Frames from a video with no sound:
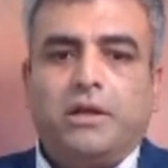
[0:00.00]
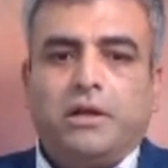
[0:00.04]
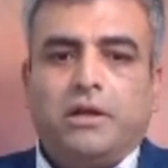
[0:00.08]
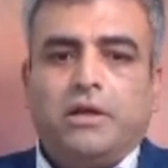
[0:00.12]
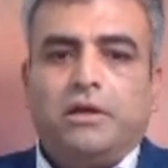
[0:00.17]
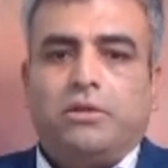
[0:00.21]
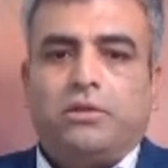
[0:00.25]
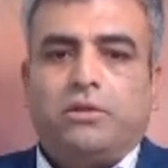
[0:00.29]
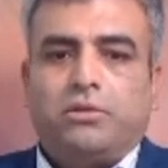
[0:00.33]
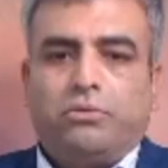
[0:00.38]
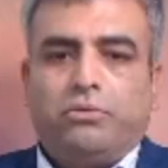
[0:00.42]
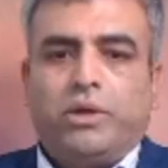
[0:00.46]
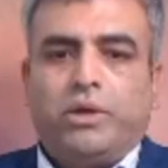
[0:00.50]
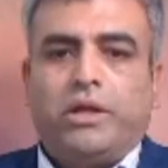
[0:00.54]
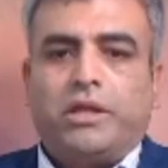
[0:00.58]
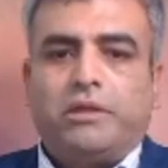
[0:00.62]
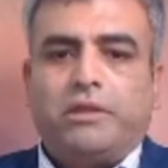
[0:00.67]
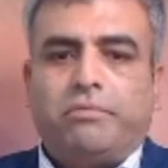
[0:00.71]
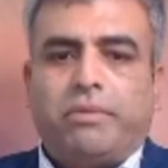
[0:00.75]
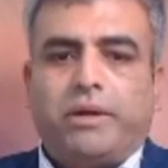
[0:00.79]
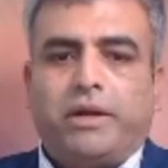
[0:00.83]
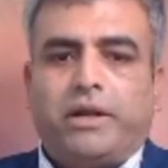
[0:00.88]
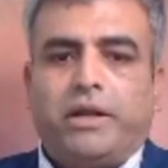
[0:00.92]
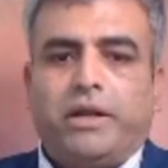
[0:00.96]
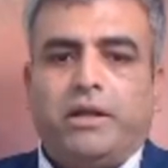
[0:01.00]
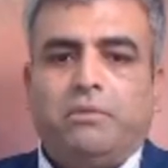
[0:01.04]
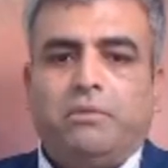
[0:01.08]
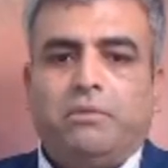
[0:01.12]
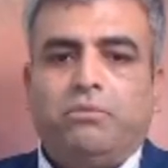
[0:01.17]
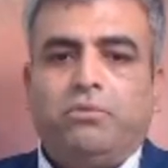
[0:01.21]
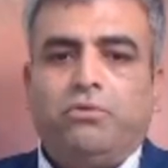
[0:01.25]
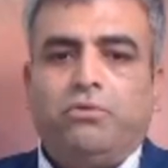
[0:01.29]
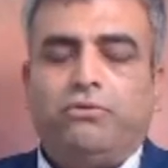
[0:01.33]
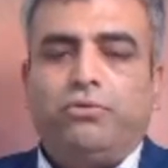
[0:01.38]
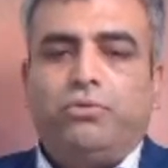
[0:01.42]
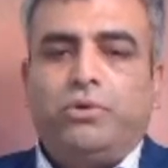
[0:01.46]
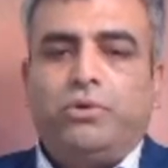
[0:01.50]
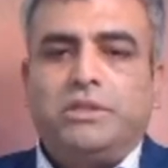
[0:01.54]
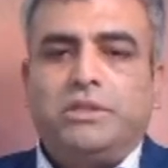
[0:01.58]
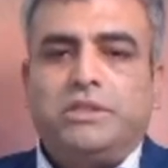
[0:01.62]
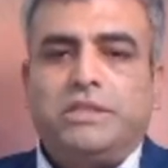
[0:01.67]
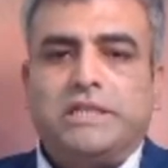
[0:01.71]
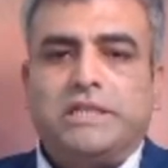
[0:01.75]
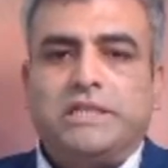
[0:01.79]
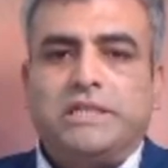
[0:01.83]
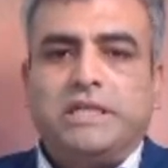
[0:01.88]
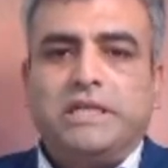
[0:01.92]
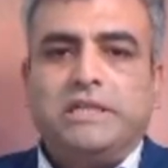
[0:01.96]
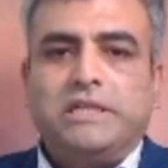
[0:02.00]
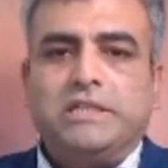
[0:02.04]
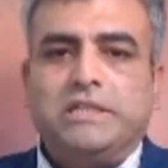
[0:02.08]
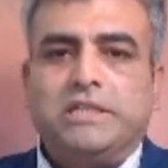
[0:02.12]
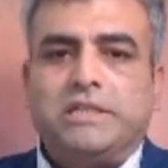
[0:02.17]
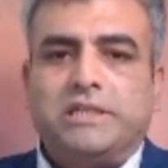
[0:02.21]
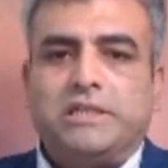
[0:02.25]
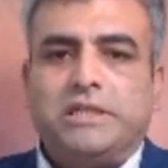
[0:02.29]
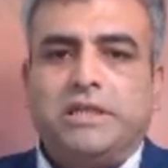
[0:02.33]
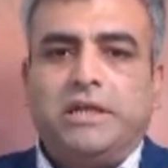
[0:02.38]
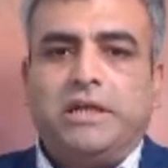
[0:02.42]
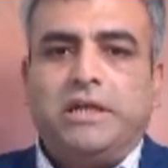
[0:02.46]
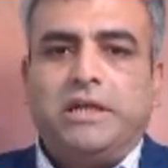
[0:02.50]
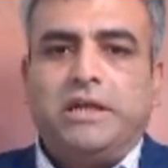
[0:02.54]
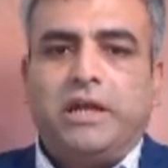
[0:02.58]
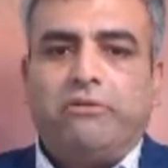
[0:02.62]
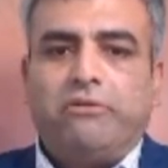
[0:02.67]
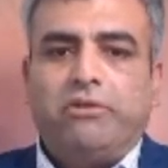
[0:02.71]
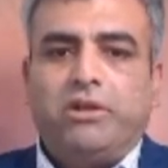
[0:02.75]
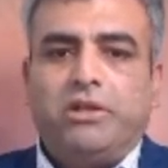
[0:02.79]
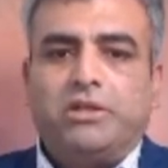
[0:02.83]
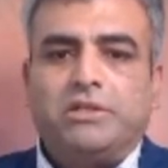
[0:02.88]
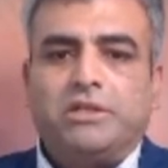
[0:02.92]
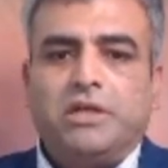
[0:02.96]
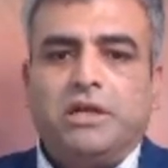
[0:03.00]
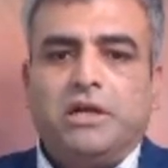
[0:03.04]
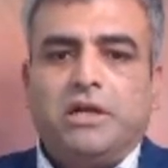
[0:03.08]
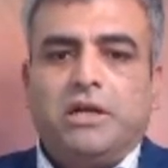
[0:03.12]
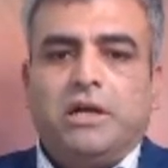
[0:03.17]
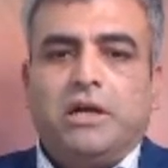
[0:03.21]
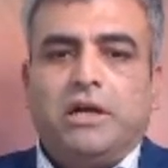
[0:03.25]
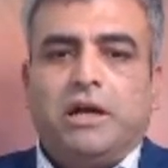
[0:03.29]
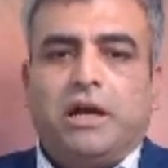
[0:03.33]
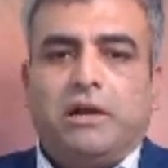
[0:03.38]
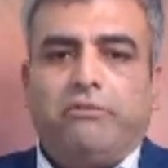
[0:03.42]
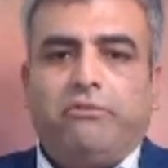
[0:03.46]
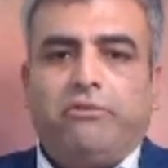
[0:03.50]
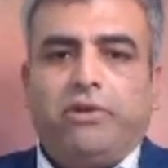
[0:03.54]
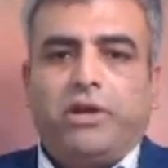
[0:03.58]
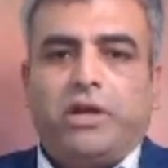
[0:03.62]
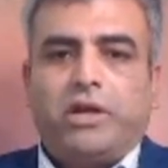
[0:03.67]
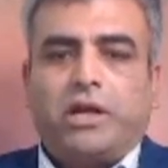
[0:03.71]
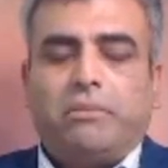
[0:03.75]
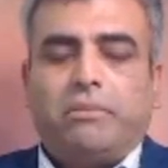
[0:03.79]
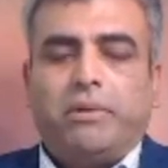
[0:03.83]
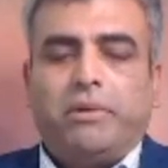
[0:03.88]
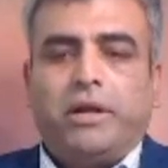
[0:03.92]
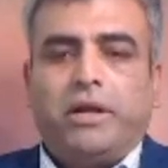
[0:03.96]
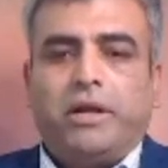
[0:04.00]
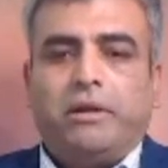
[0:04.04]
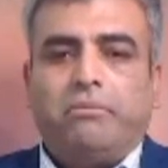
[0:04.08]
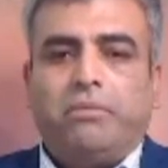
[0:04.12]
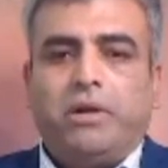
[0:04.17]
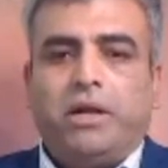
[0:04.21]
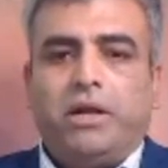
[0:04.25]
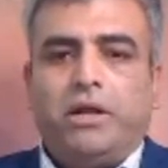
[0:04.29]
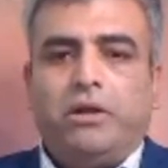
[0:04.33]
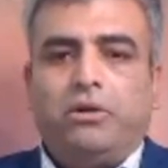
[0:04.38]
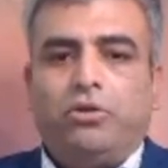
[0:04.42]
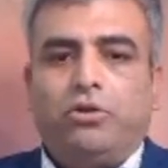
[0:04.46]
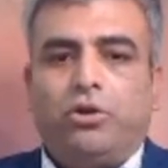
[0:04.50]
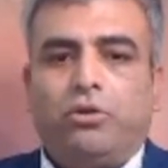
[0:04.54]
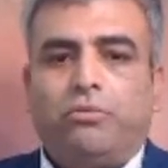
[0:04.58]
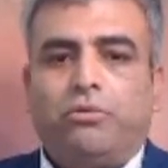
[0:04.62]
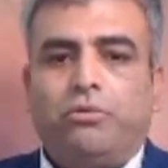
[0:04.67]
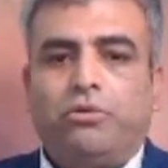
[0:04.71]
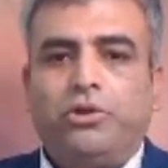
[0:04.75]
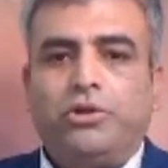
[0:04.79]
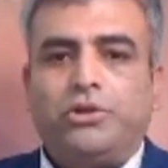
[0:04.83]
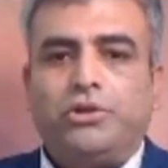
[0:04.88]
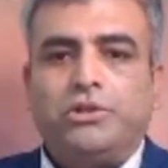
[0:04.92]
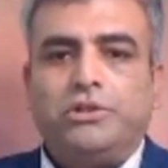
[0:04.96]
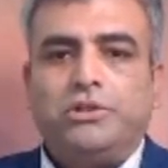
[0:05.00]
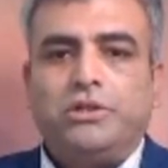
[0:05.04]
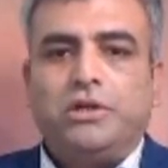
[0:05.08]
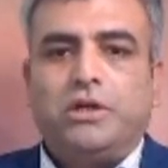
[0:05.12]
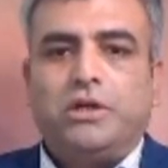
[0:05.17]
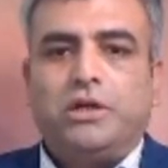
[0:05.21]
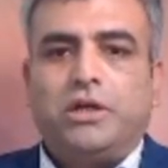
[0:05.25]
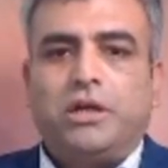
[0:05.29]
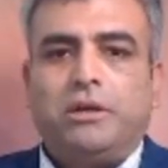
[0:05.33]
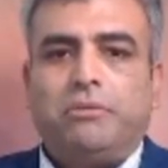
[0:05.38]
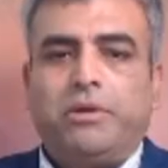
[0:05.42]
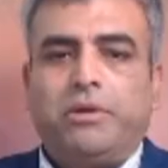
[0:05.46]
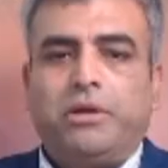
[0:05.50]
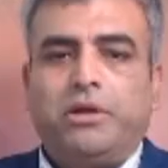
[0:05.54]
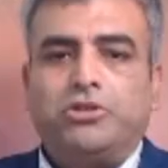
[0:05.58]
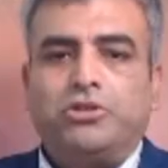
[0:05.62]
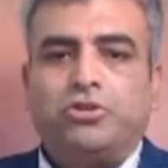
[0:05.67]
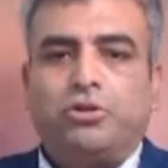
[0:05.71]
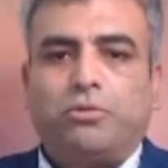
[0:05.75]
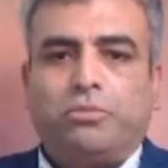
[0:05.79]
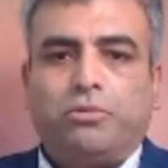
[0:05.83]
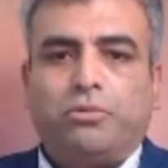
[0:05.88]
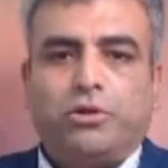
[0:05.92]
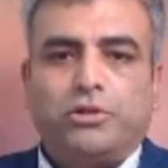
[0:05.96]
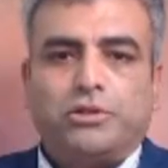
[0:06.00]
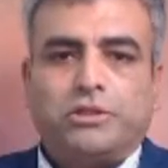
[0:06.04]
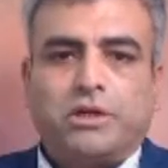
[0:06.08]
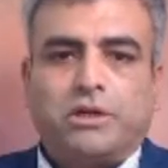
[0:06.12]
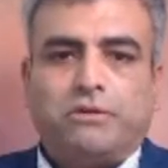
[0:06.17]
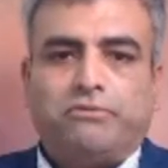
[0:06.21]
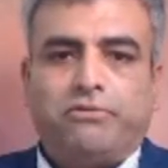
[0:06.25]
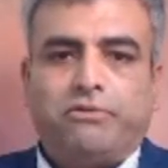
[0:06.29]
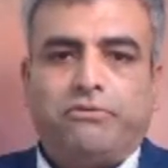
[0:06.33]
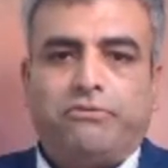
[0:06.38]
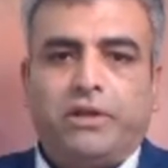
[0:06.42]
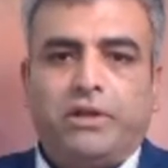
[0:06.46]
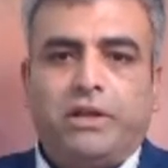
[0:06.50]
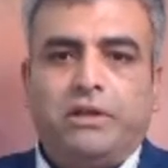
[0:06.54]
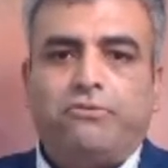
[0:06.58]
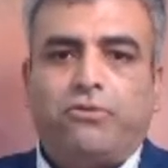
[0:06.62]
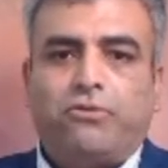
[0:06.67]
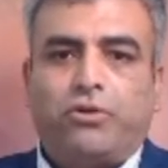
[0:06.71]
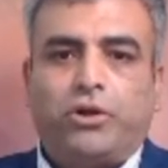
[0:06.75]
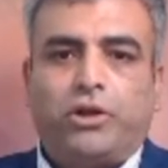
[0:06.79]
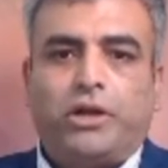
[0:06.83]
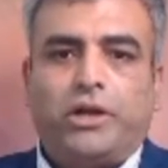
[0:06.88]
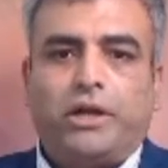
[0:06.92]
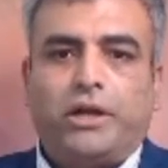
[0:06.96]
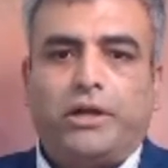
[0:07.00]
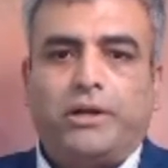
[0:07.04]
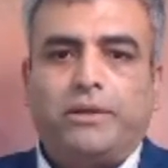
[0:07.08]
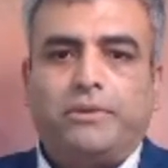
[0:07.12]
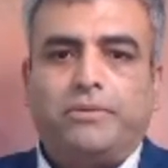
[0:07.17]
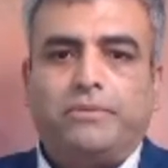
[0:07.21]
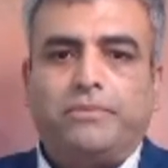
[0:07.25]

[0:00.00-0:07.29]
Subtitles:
So we are expecting a move towards 1660 in Havels, and we are recommending building long positions here, keeping a stop loss at 1548.